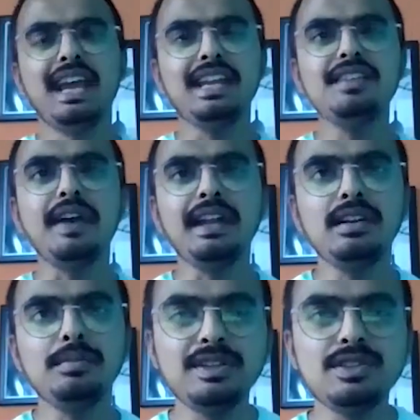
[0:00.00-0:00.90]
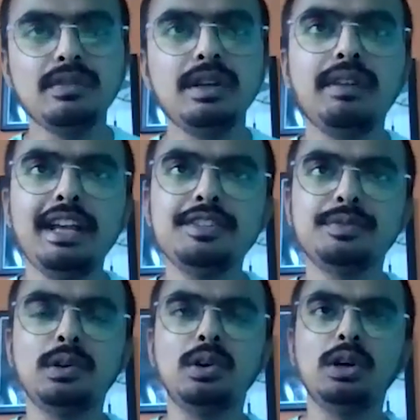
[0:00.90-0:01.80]
any final piece of advice
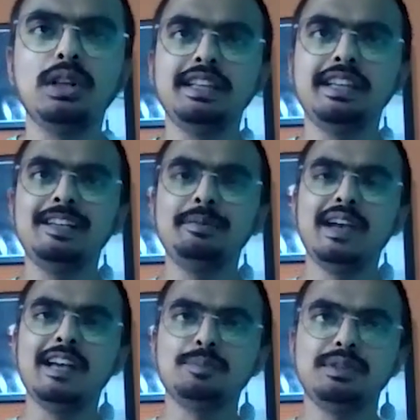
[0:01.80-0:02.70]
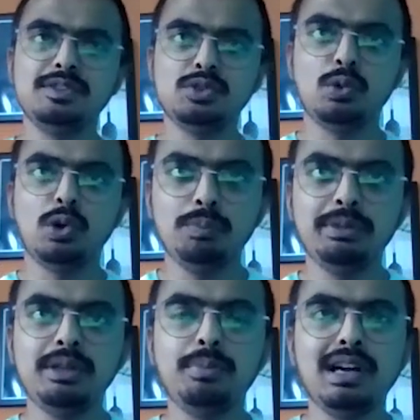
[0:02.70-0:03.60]
for all the ELB aspirants who want to
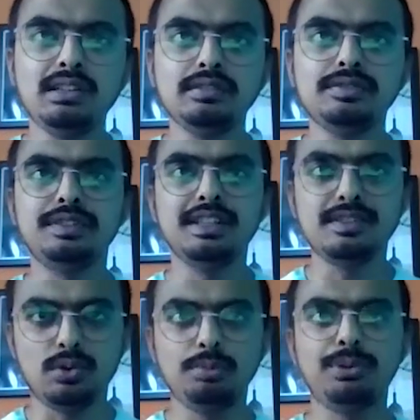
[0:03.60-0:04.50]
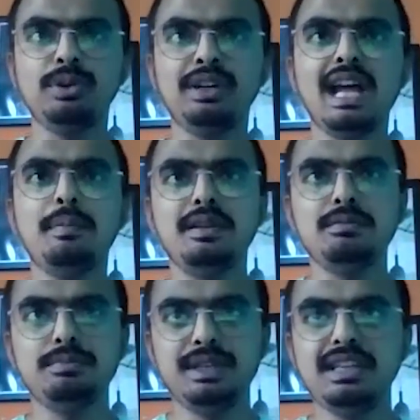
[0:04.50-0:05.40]
be part of this whole program
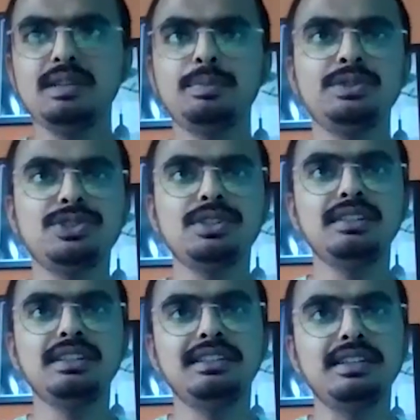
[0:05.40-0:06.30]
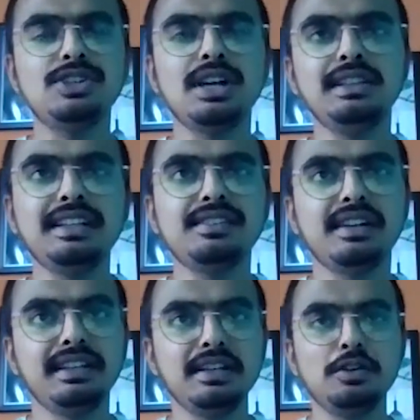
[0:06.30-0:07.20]
and be in a position that Nishant is
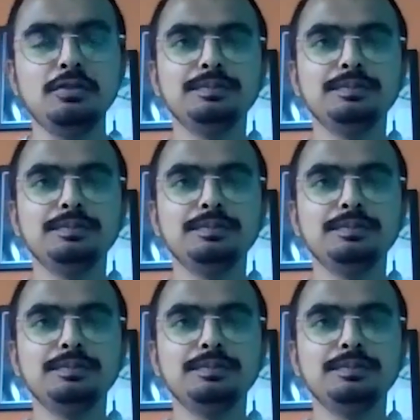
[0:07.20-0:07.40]
right now?